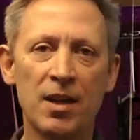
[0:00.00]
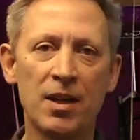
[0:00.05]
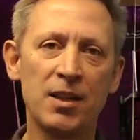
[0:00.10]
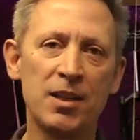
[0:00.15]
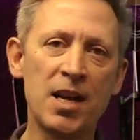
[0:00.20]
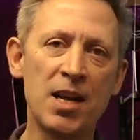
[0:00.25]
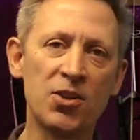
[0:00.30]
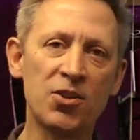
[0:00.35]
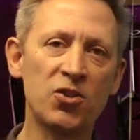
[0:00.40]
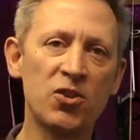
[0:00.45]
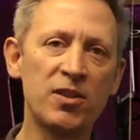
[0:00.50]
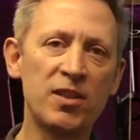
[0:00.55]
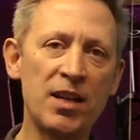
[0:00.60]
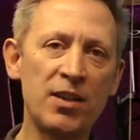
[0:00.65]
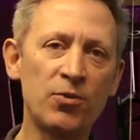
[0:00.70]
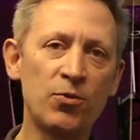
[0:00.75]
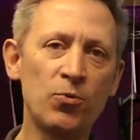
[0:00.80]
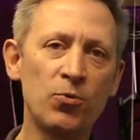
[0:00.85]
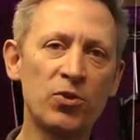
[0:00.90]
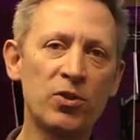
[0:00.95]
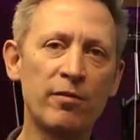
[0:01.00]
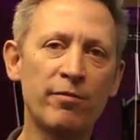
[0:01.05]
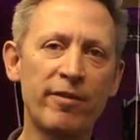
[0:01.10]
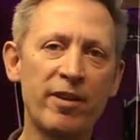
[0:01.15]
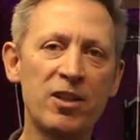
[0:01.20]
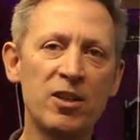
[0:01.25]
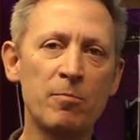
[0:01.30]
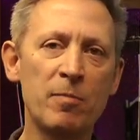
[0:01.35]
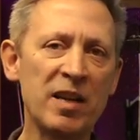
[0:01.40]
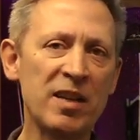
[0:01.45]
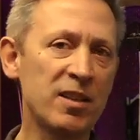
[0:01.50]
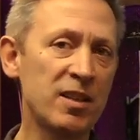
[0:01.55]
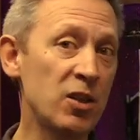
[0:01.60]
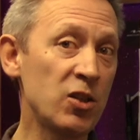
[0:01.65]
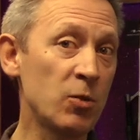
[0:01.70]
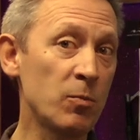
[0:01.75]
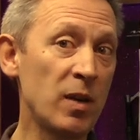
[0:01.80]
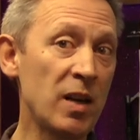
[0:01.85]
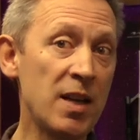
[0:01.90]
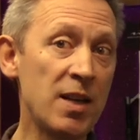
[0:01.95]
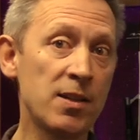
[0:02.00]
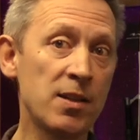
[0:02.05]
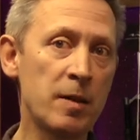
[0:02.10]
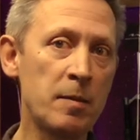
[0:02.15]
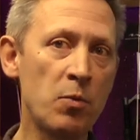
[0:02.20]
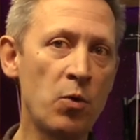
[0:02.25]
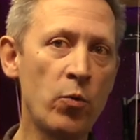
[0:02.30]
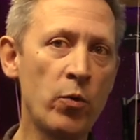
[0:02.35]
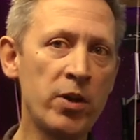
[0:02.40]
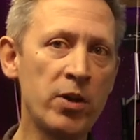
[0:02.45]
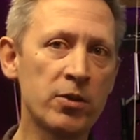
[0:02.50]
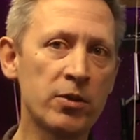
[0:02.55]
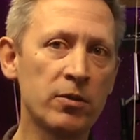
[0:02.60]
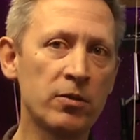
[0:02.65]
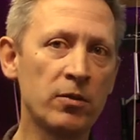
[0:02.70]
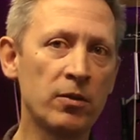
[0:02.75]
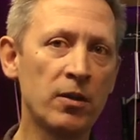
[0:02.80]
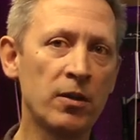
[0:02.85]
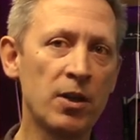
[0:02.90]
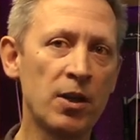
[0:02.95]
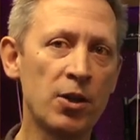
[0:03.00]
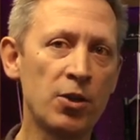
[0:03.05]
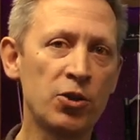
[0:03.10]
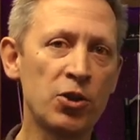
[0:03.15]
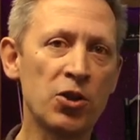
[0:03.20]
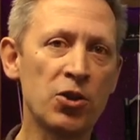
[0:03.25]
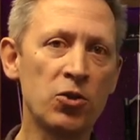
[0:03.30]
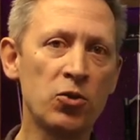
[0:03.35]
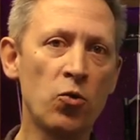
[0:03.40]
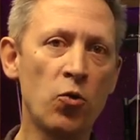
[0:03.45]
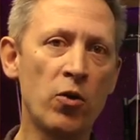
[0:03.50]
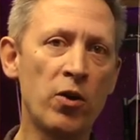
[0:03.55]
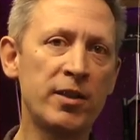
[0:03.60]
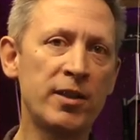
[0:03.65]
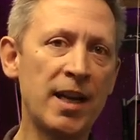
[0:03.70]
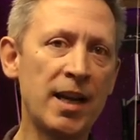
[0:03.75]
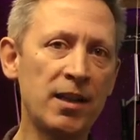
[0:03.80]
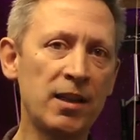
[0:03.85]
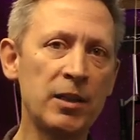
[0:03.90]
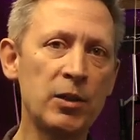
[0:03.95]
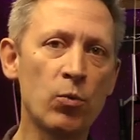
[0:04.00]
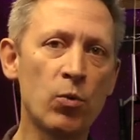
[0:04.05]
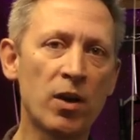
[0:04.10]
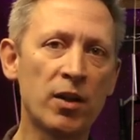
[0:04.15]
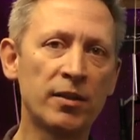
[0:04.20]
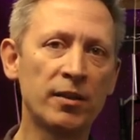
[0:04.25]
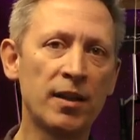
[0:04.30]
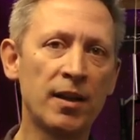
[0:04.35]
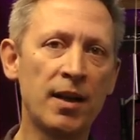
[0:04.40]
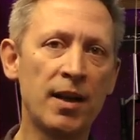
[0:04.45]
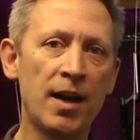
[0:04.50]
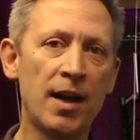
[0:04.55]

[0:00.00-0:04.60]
Yes, the nettle's defense mechanism is a poison, just not a deadly one.